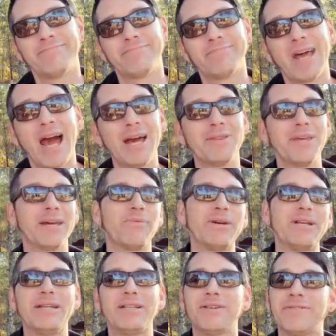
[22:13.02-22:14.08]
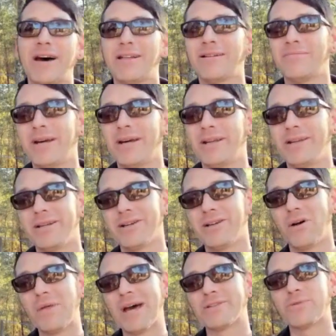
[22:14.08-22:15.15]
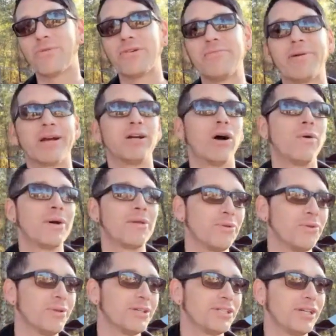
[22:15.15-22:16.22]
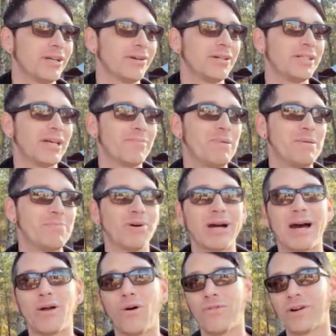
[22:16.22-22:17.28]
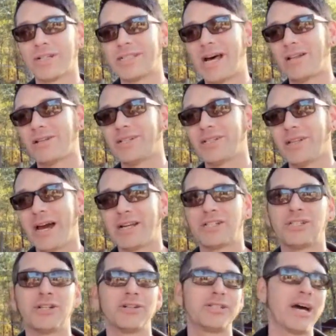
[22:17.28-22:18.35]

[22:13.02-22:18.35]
I think we need development. That's what we've been going through this year, is that people got overzealous last year.